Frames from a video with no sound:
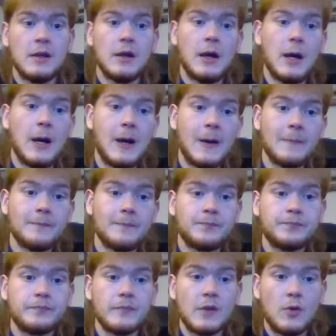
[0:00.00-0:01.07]

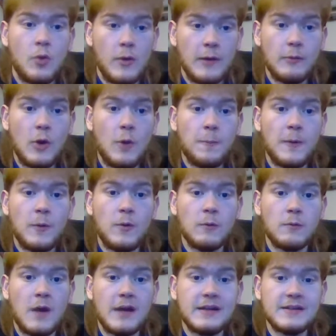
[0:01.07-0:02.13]
Corey Roper will
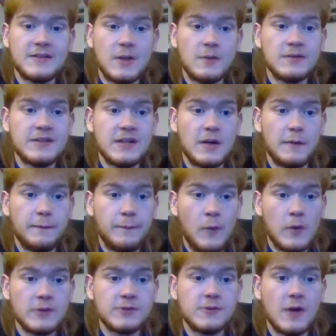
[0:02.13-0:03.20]
run his own
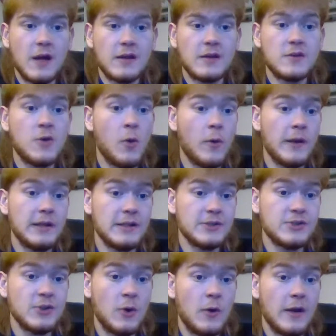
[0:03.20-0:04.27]
04 truck. Corey
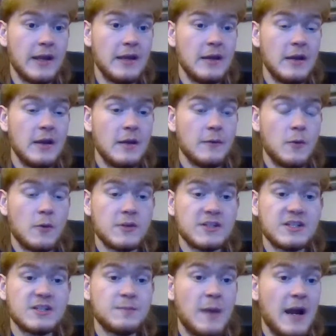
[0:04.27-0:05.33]
LaJoy, of
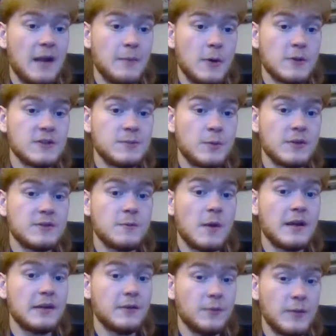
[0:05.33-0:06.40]
course, Spire Motorsports,
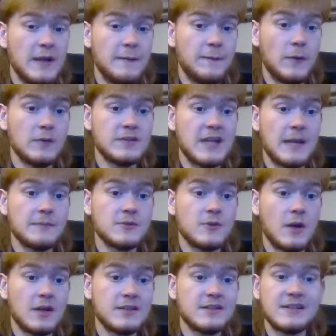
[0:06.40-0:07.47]
running 3 full-time
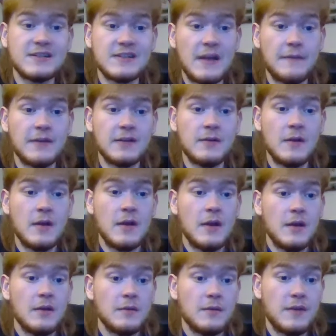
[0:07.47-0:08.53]
trucks, the 7,
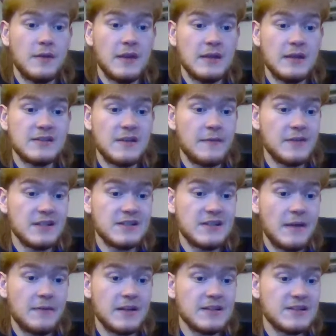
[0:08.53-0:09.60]
the
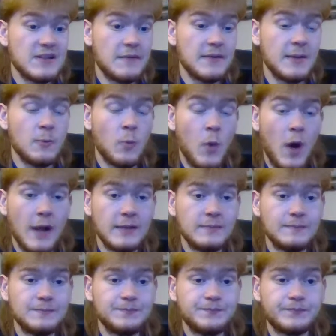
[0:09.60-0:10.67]
77, and 71.